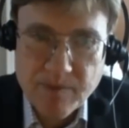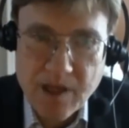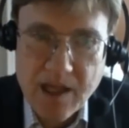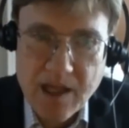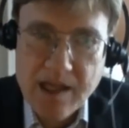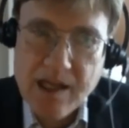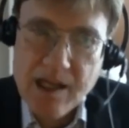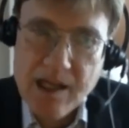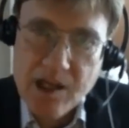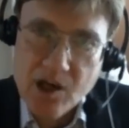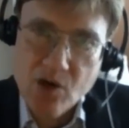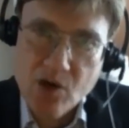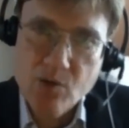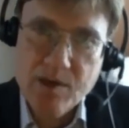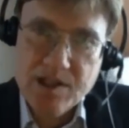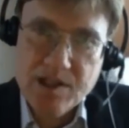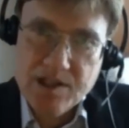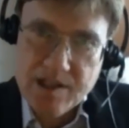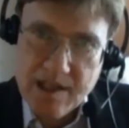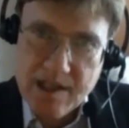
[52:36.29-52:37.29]
And here
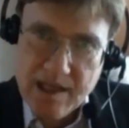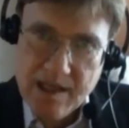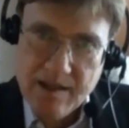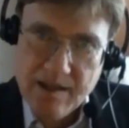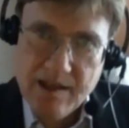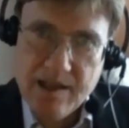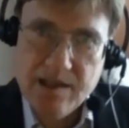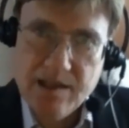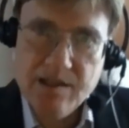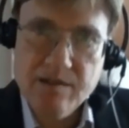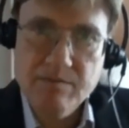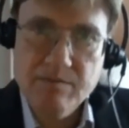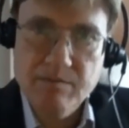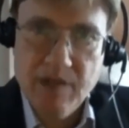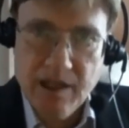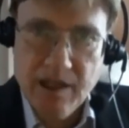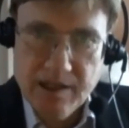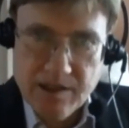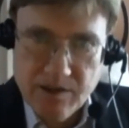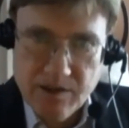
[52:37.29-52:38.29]
we see these
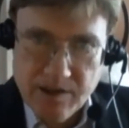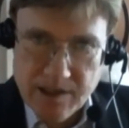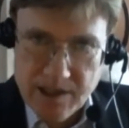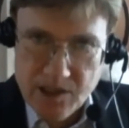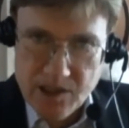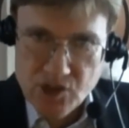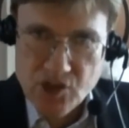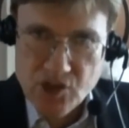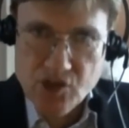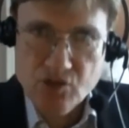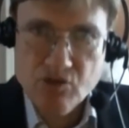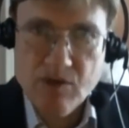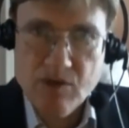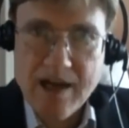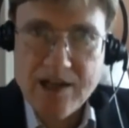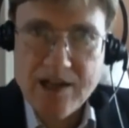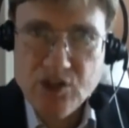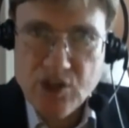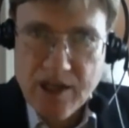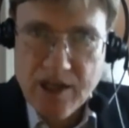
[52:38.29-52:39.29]
military tensions
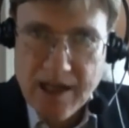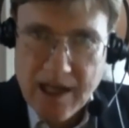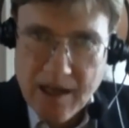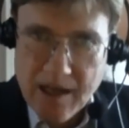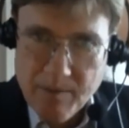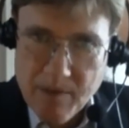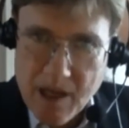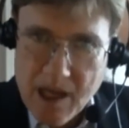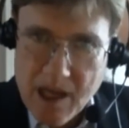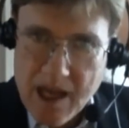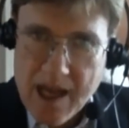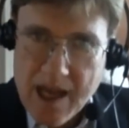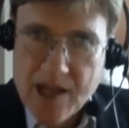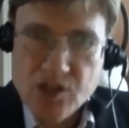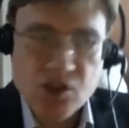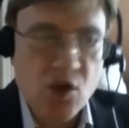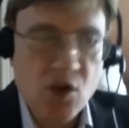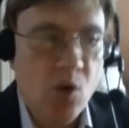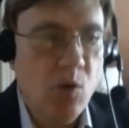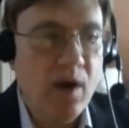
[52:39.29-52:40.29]
ratcheting up. And
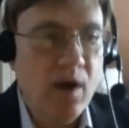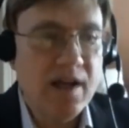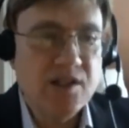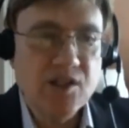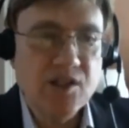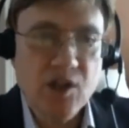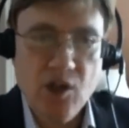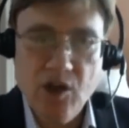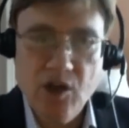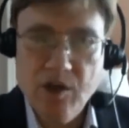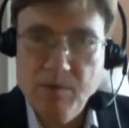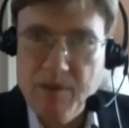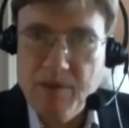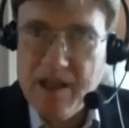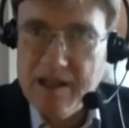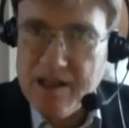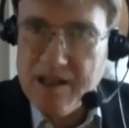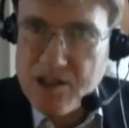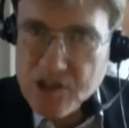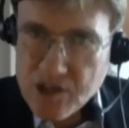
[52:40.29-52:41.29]
so what is it going to
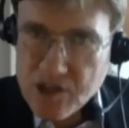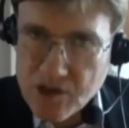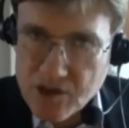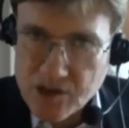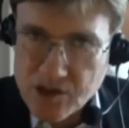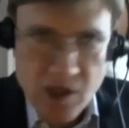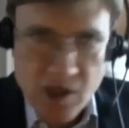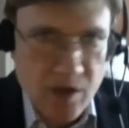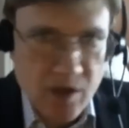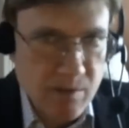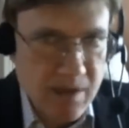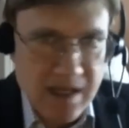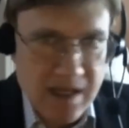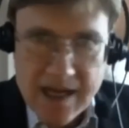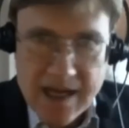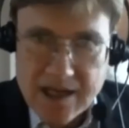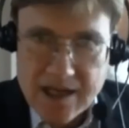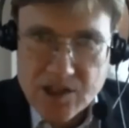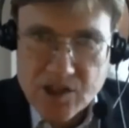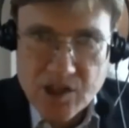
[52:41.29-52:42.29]
be this year? Is it going to be
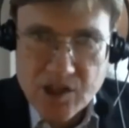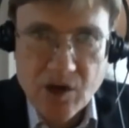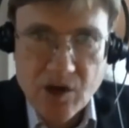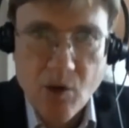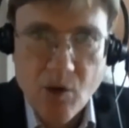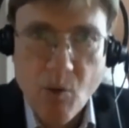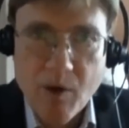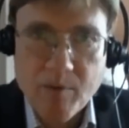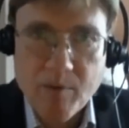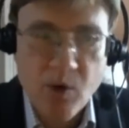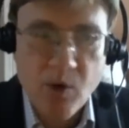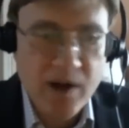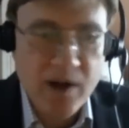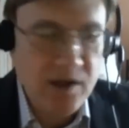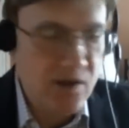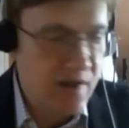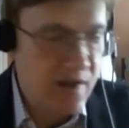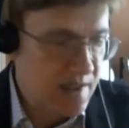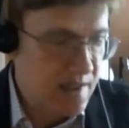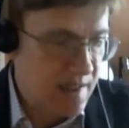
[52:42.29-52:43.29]
next year? At what point
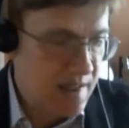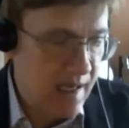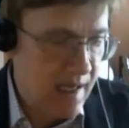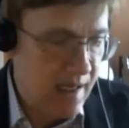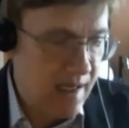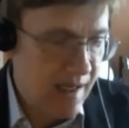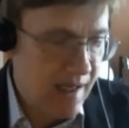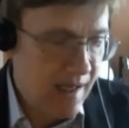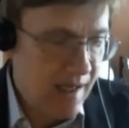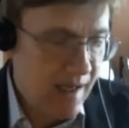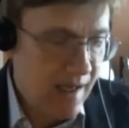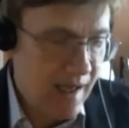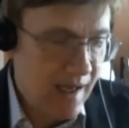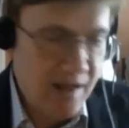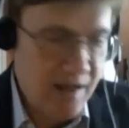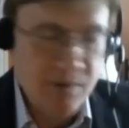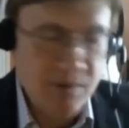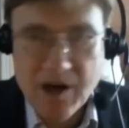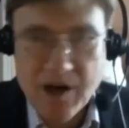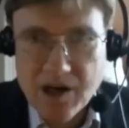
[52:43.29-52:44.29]
do they say, oh,
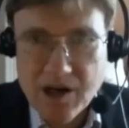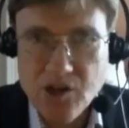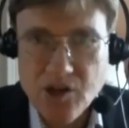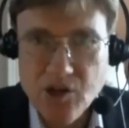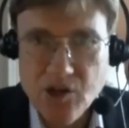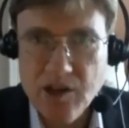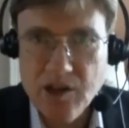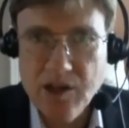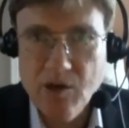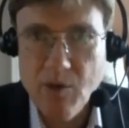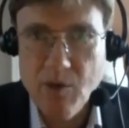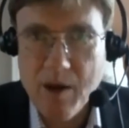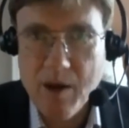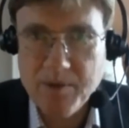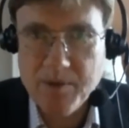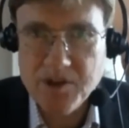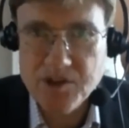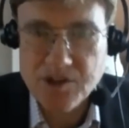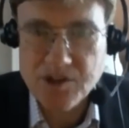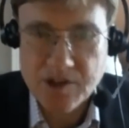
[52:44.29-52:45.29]
the American nuclear
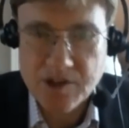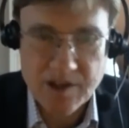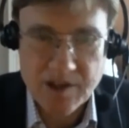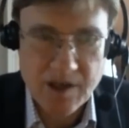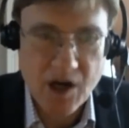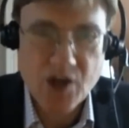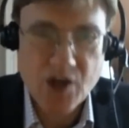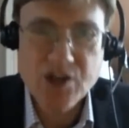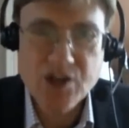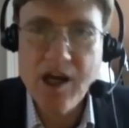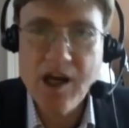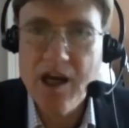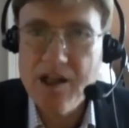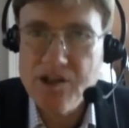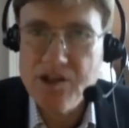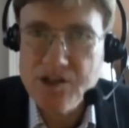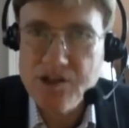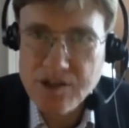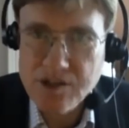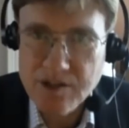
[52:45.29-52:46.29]
weapons are
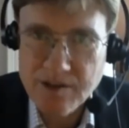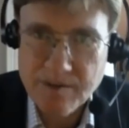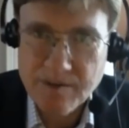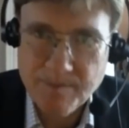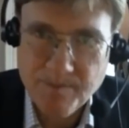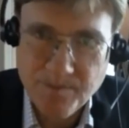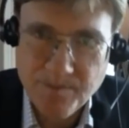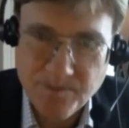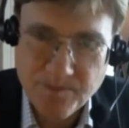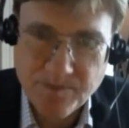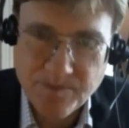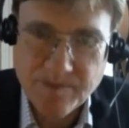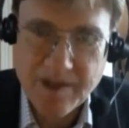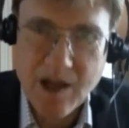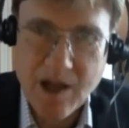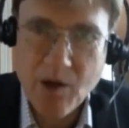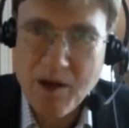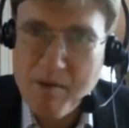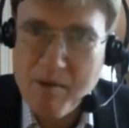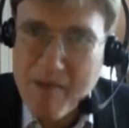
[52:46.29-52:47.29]
duds?
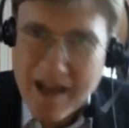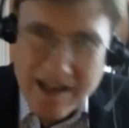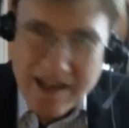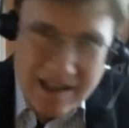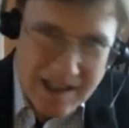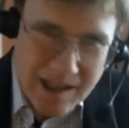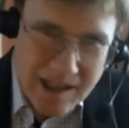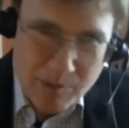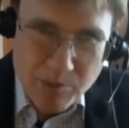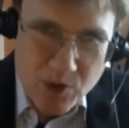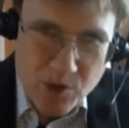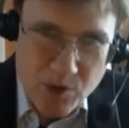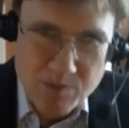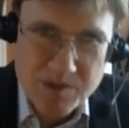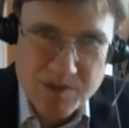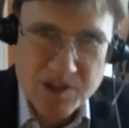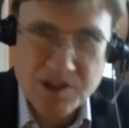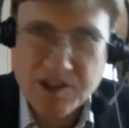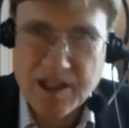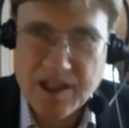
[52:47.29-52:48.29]
They only make little
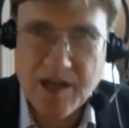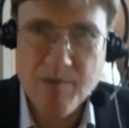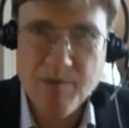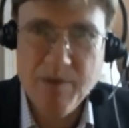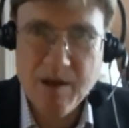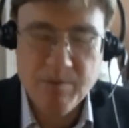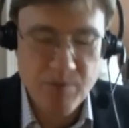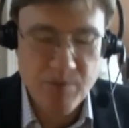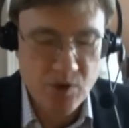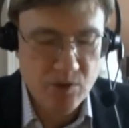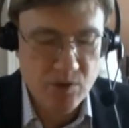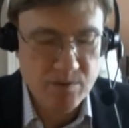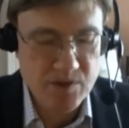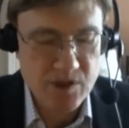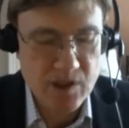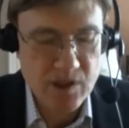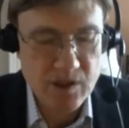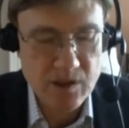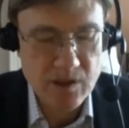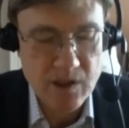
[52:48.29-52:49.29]
booms instead of big booms,
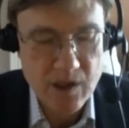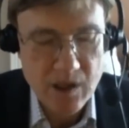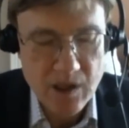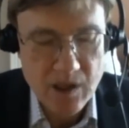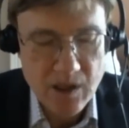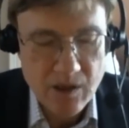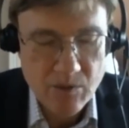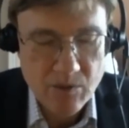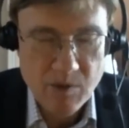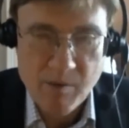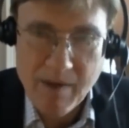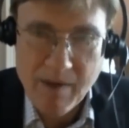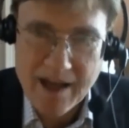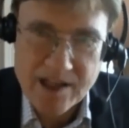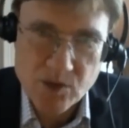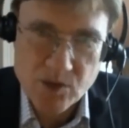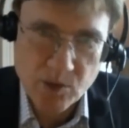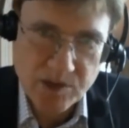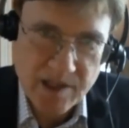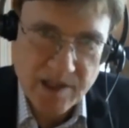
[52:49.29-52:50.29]
and we might
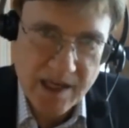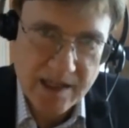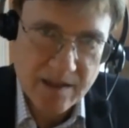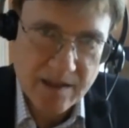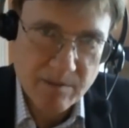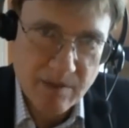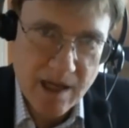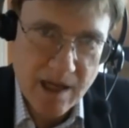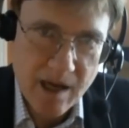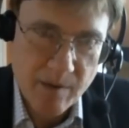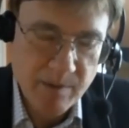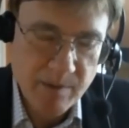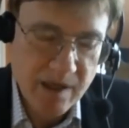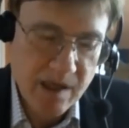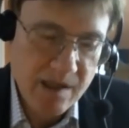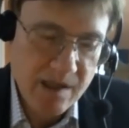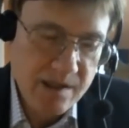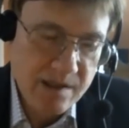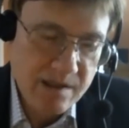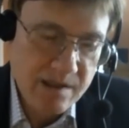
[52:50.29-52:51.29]
as well take them now,
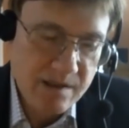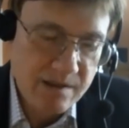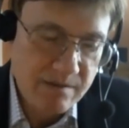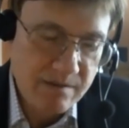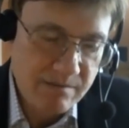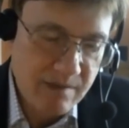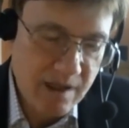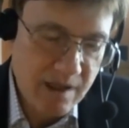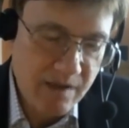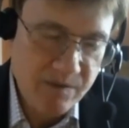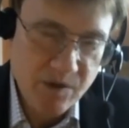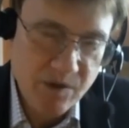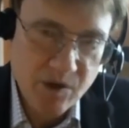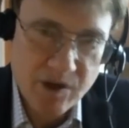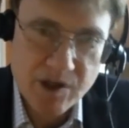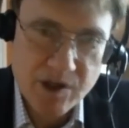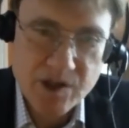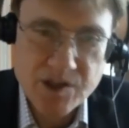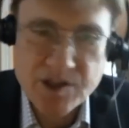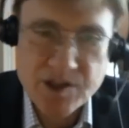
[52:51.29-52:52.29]
because in a few
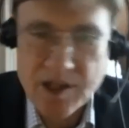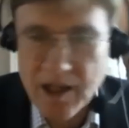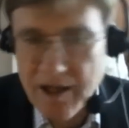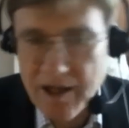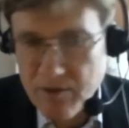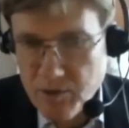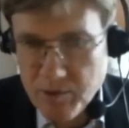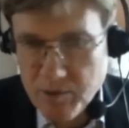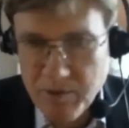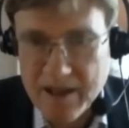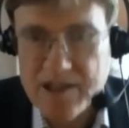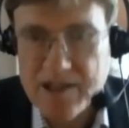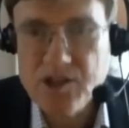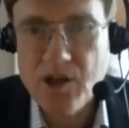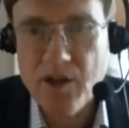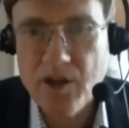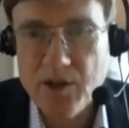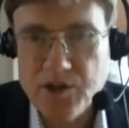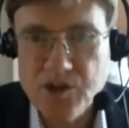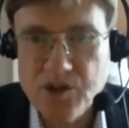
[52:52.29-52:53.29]
years they'll have replaced
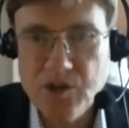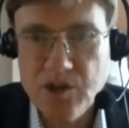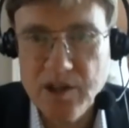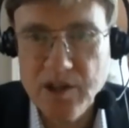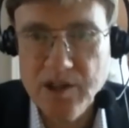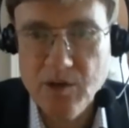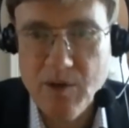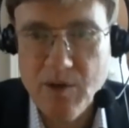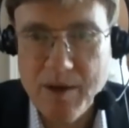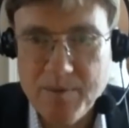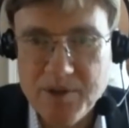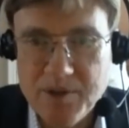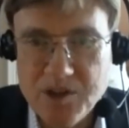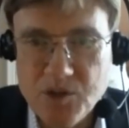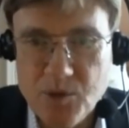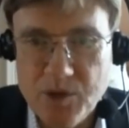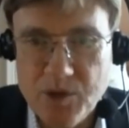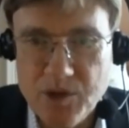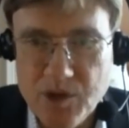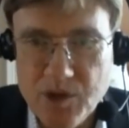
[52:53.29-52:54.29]
all those nuclear
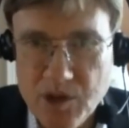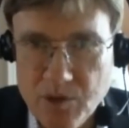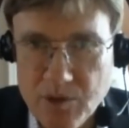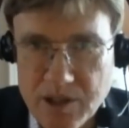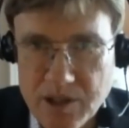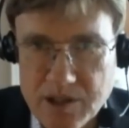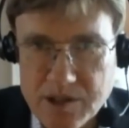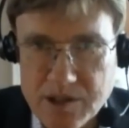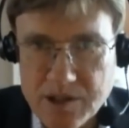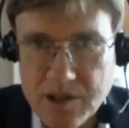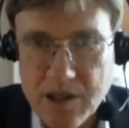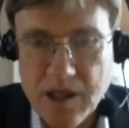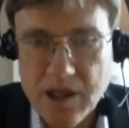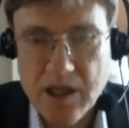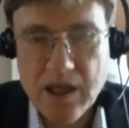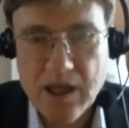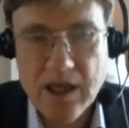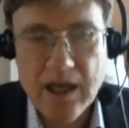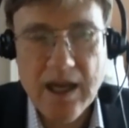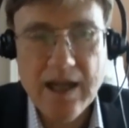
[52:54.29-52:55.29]
weapons with good ones.
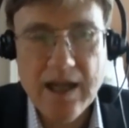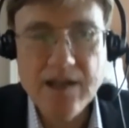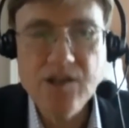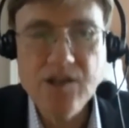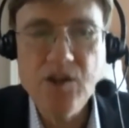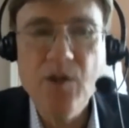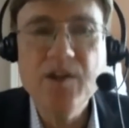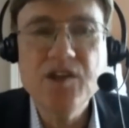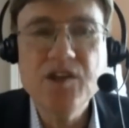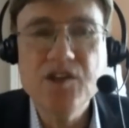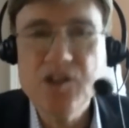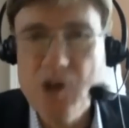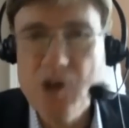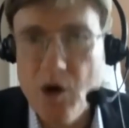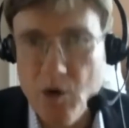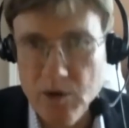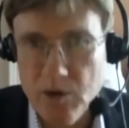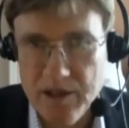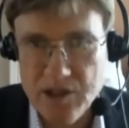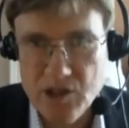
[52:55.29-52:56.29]
And so this is
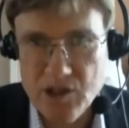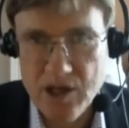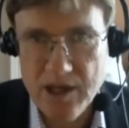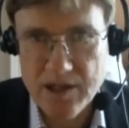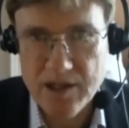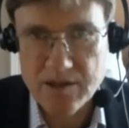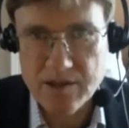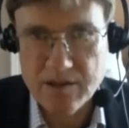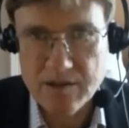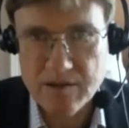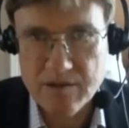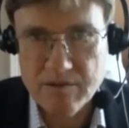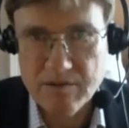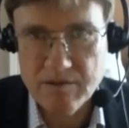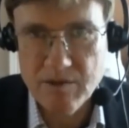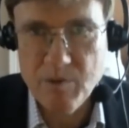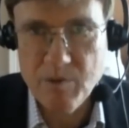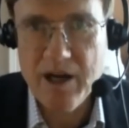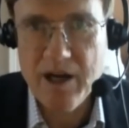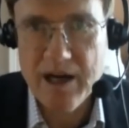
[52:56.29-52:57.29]
our only chance.
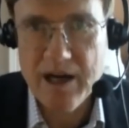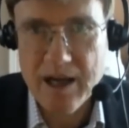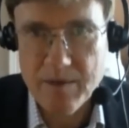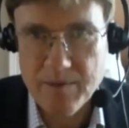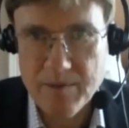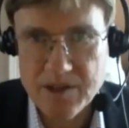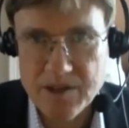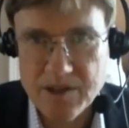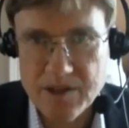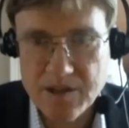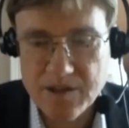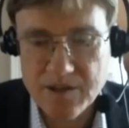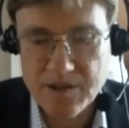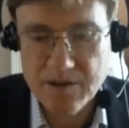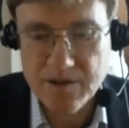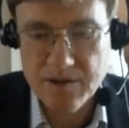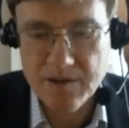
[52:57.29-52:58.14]
We better not miss it.